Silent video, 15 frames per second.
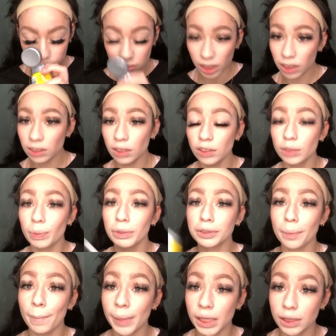this stuff smells
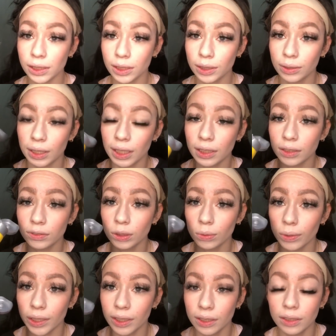amazing. I love the
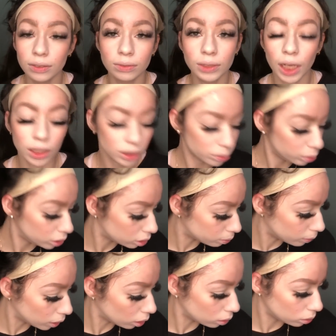way it got to be
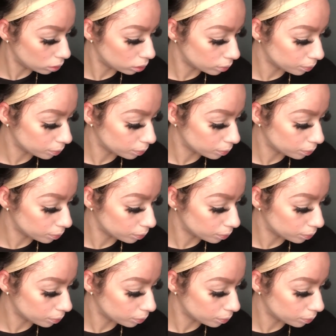smelled.